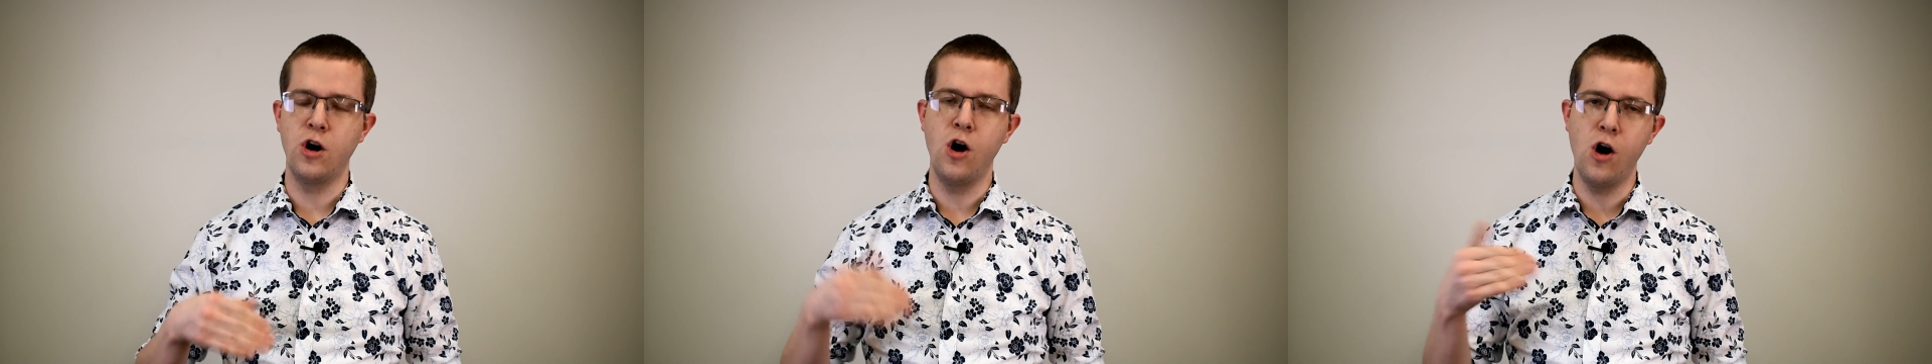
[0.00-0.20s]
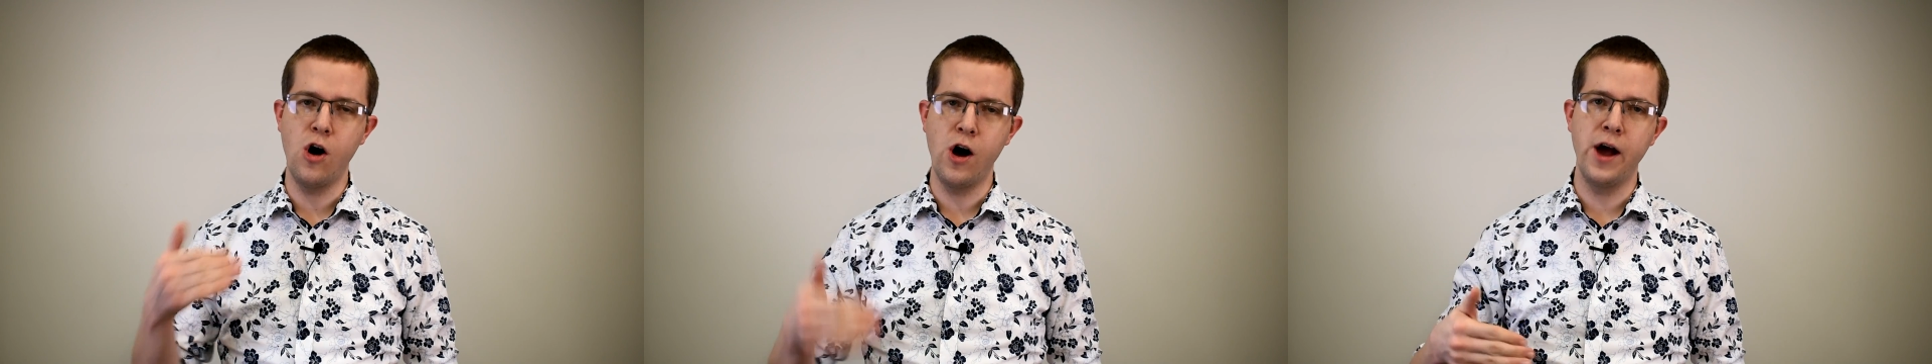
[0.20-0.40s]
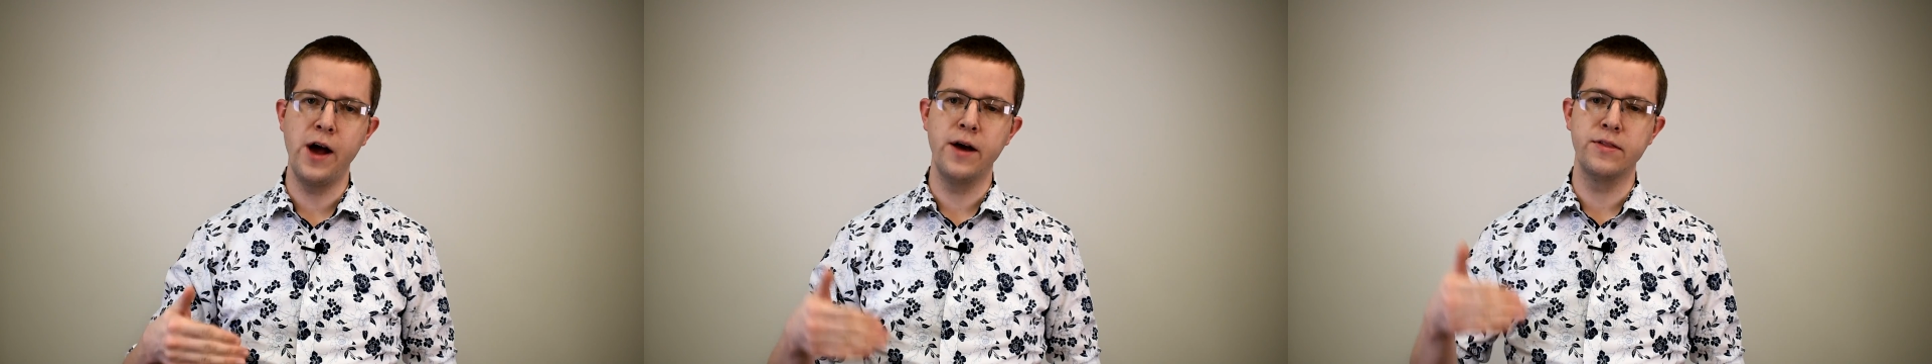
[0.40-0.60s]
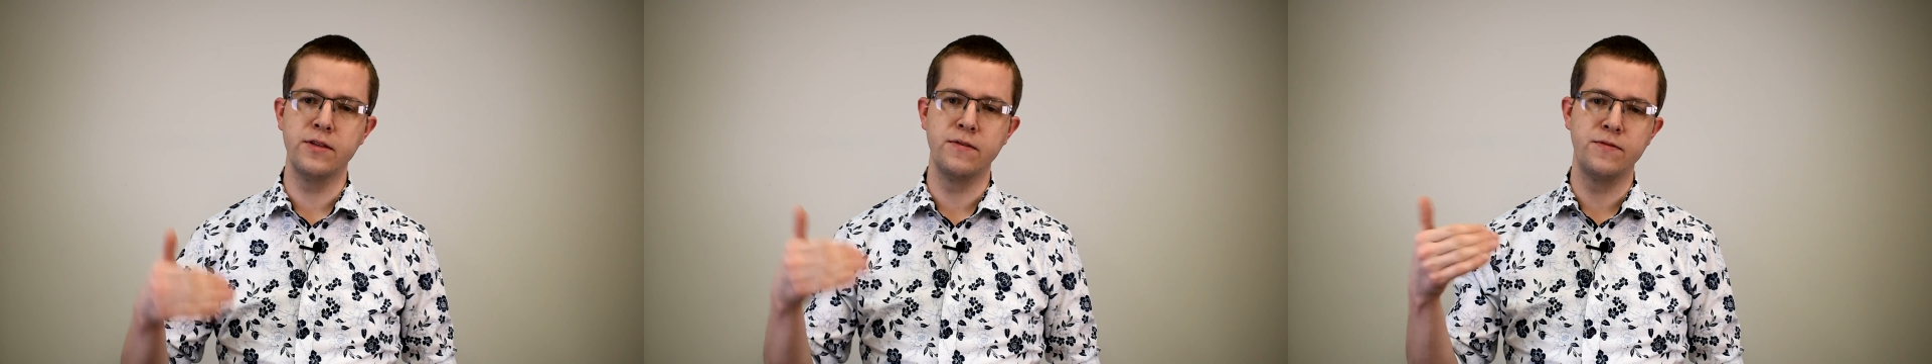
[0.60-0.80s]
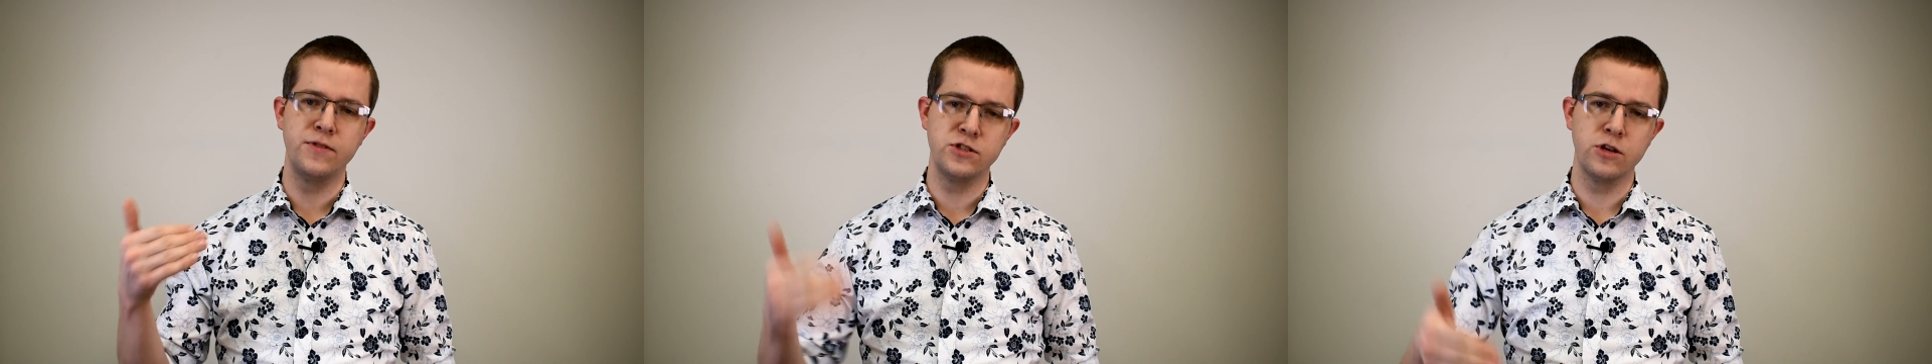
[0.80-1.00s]
higher
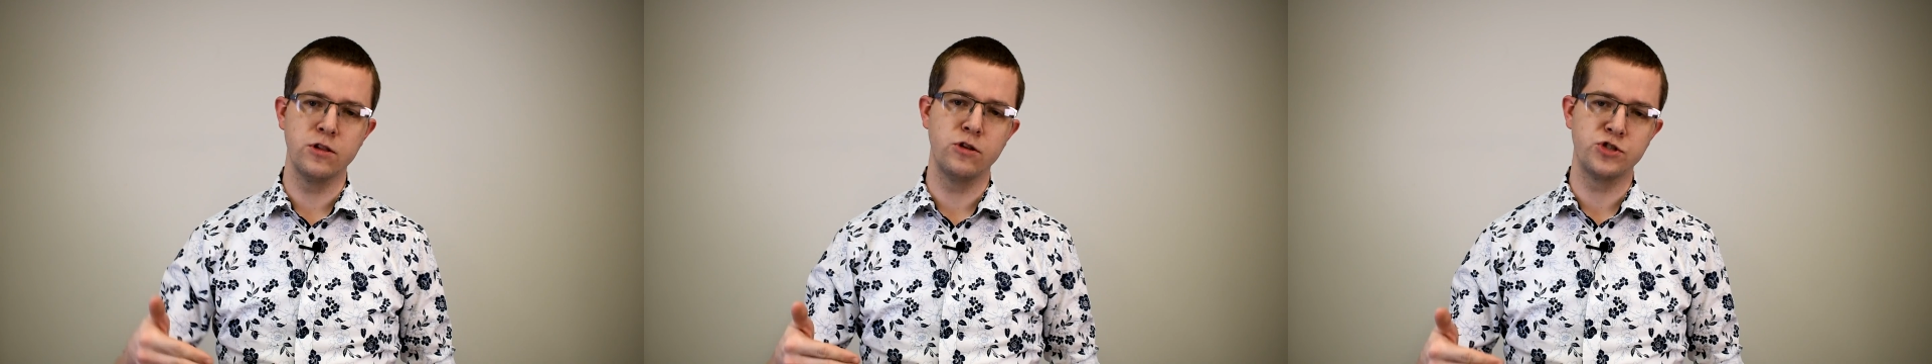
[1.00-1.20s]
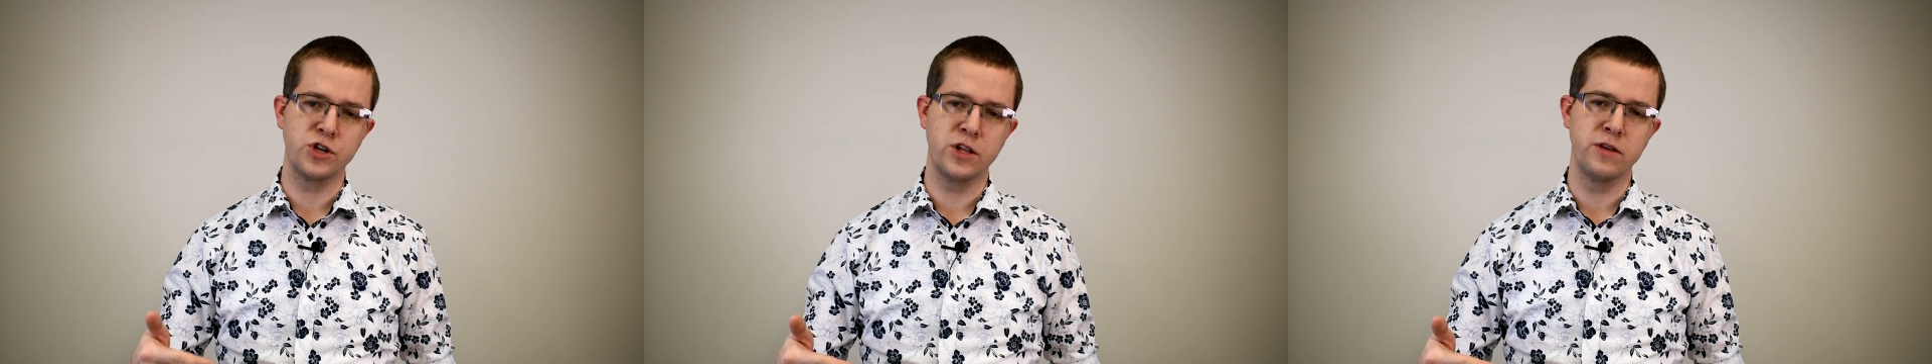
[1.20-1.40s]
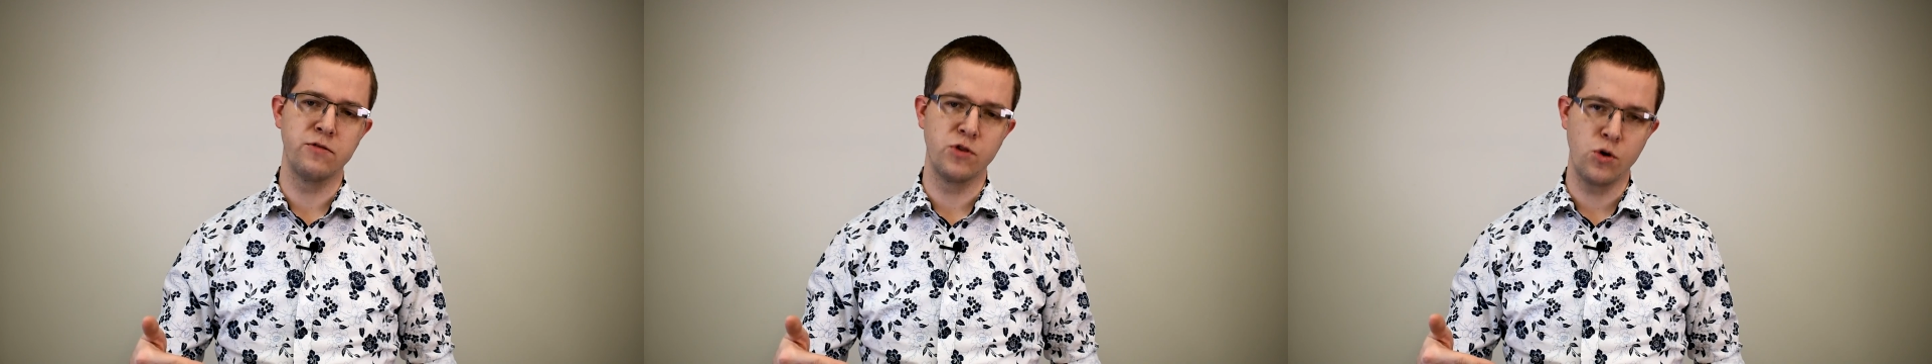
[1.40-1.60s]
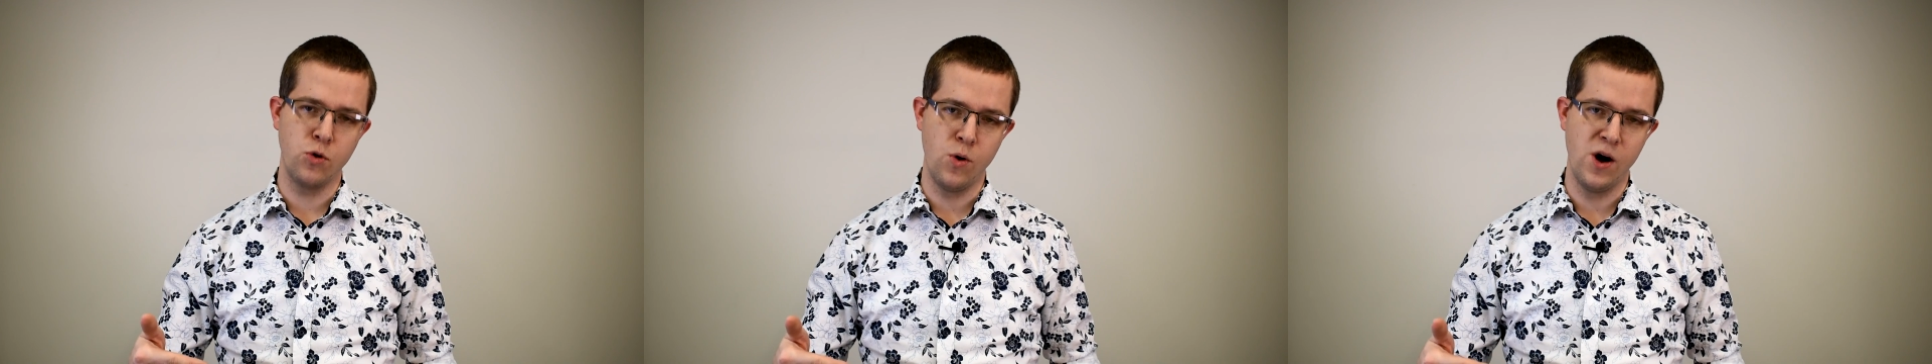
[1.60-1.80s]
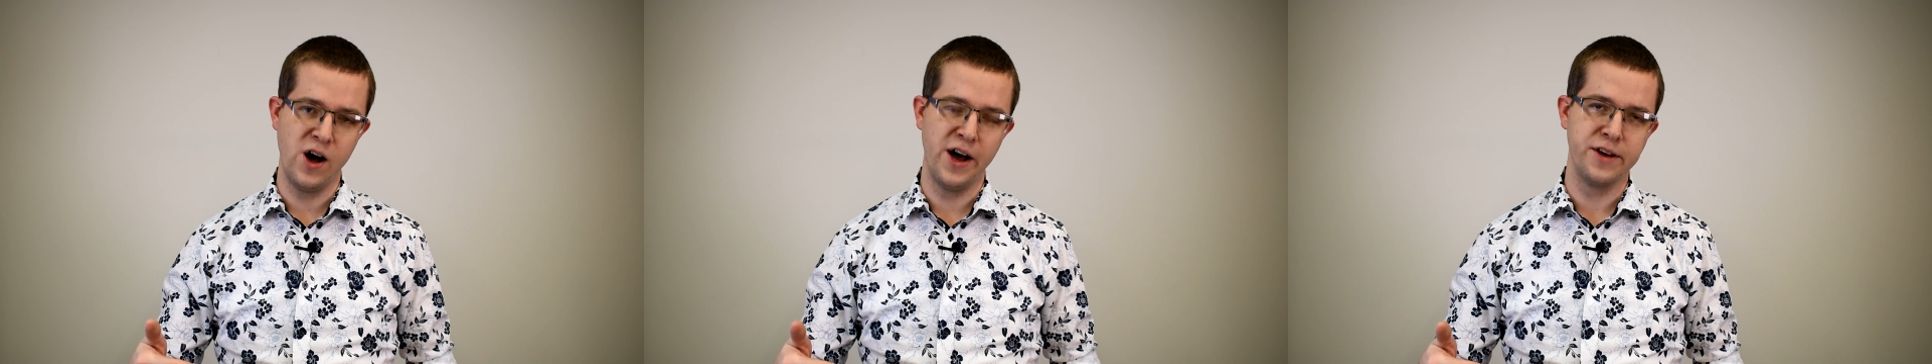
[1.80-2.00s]
than physiologically
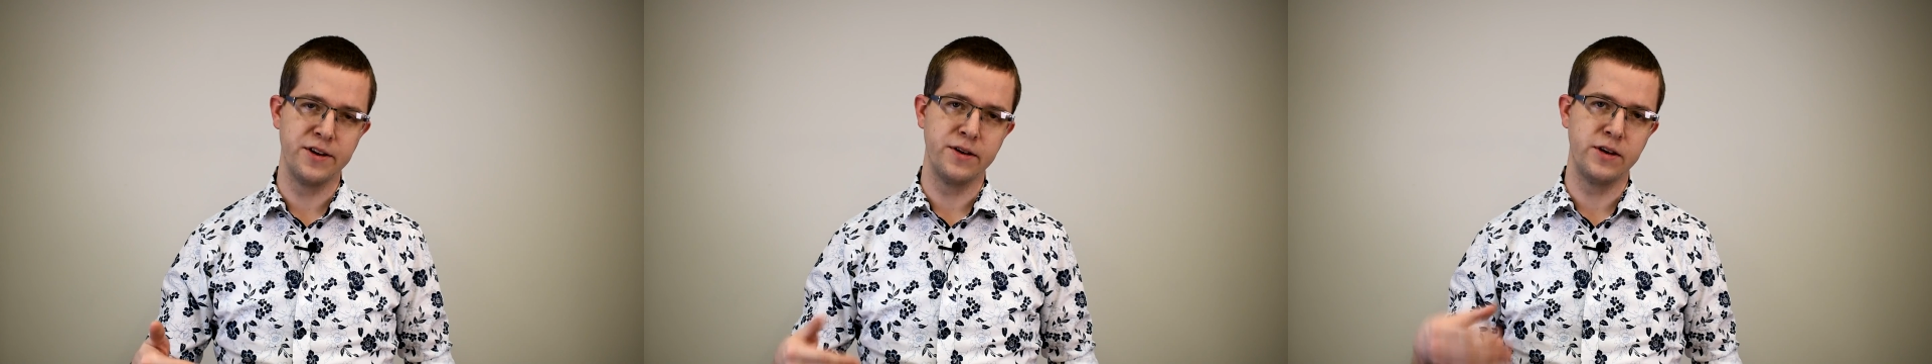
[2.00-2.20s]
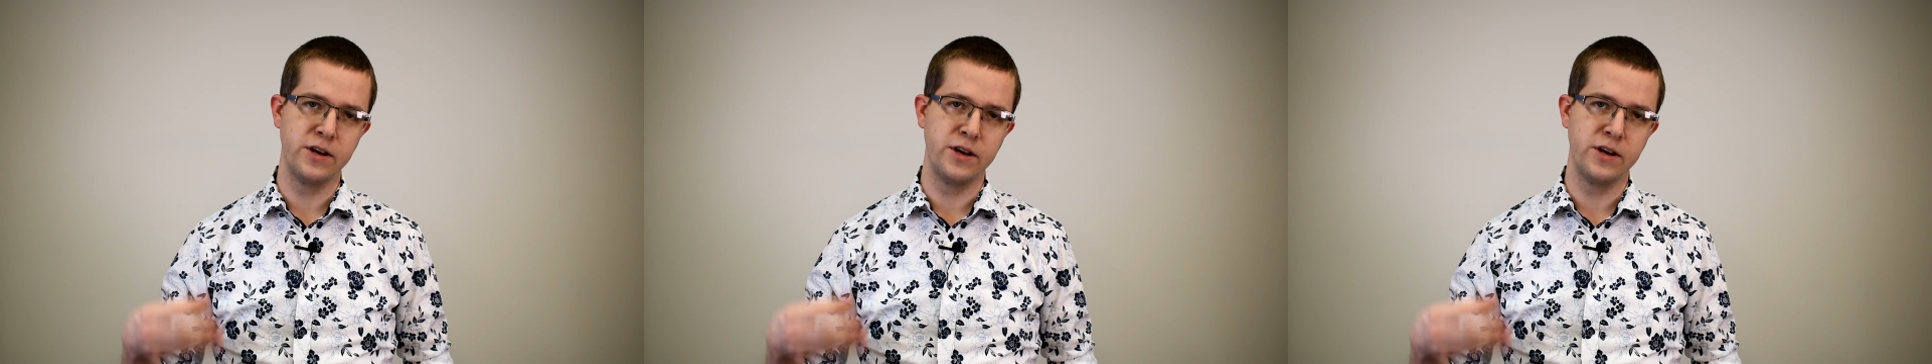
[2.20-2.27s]
required